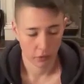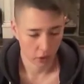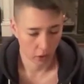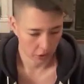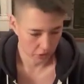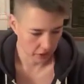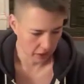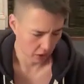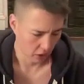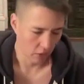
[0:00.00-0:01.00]
If you're
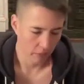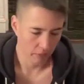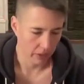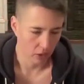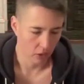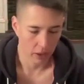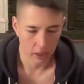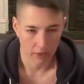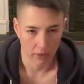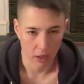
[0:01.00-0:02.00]
alternating and you don't
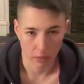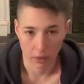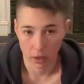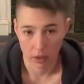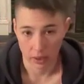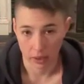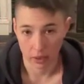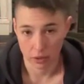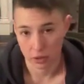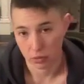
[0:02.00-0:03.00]
get an even number and that
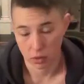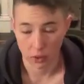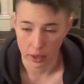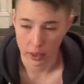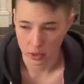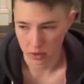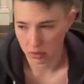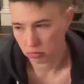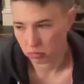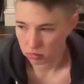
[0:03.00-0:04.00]
kills you, go ahead and
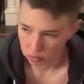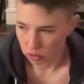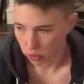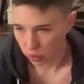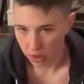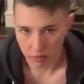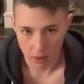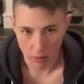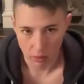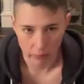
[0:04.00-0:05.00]
just do an
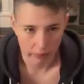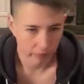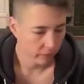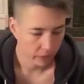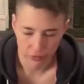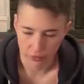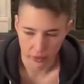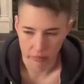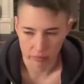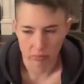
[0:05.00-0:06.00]
even number. That's
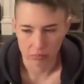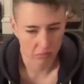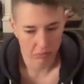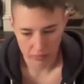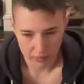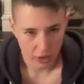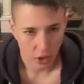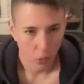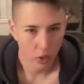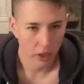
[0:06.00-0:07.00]
fine.
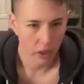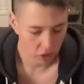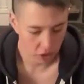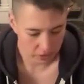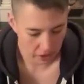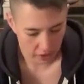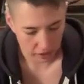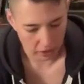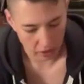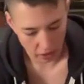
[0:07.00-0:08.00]
1 extra rep's not
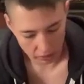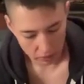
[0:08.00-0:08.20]
going to kill you.